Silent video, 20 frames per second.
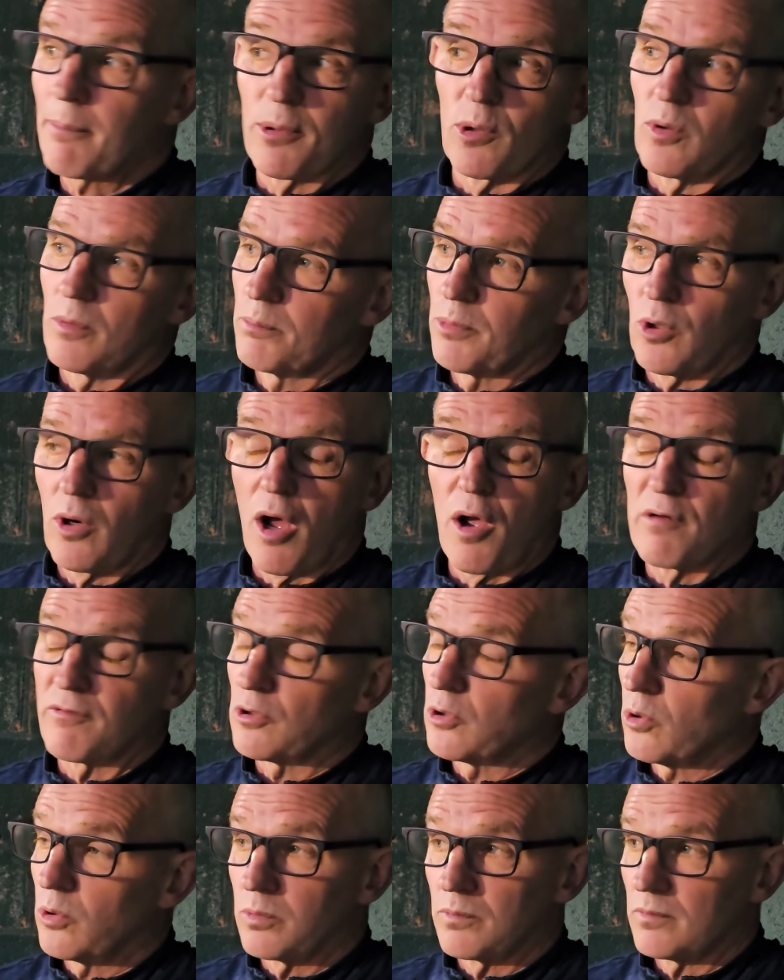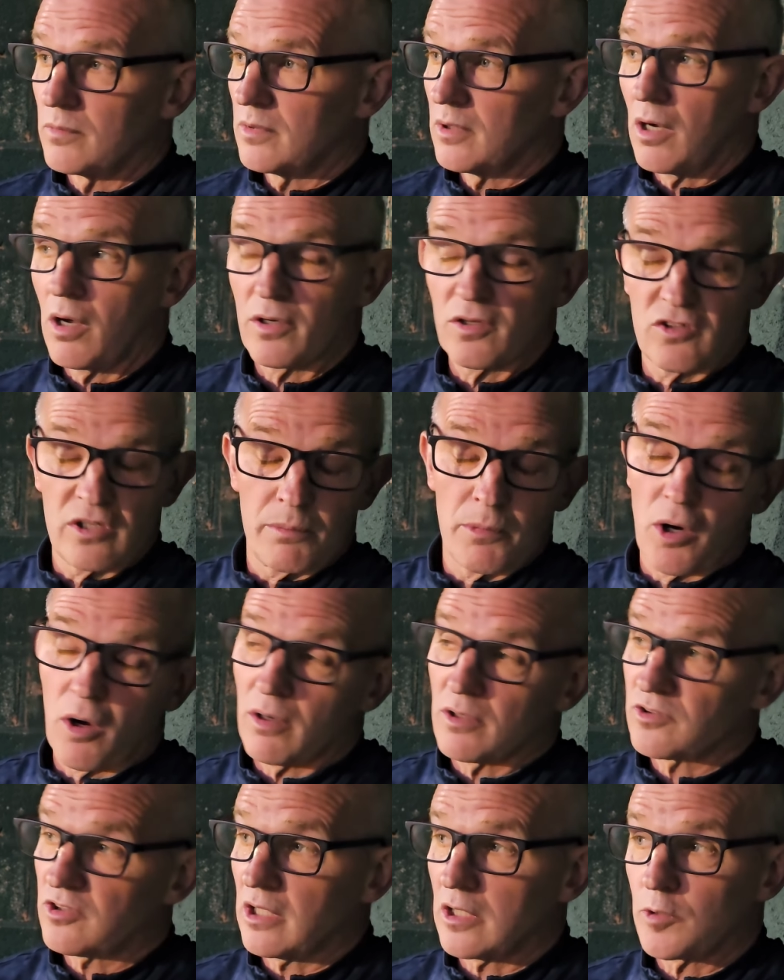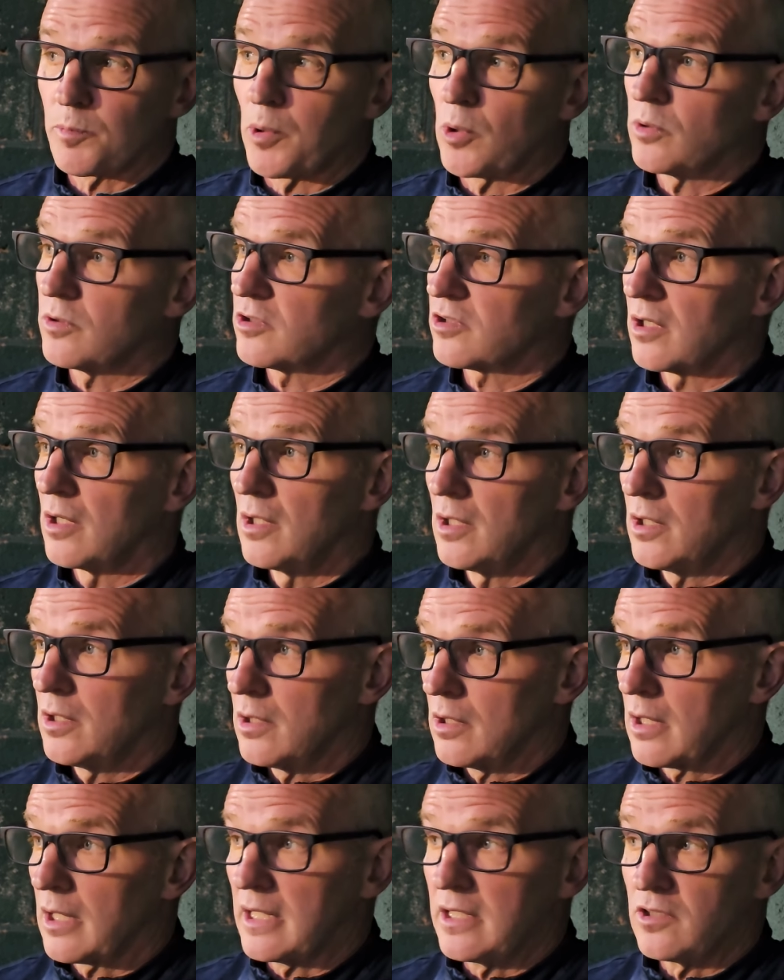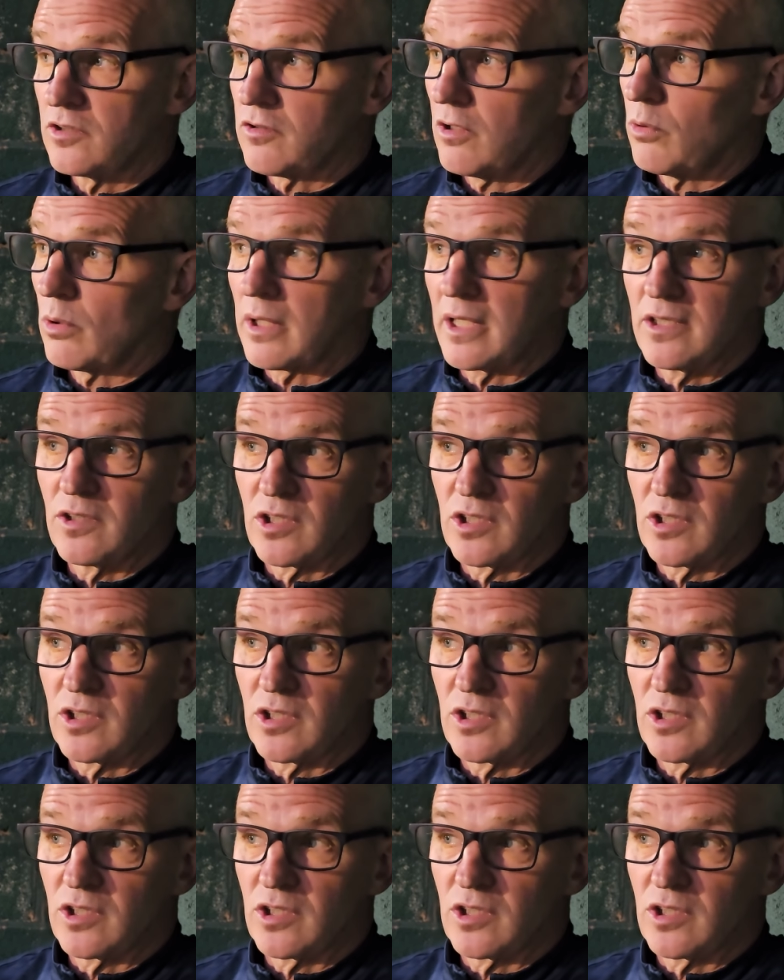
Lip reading: But overall, honestly, Mark, 6 points, two clean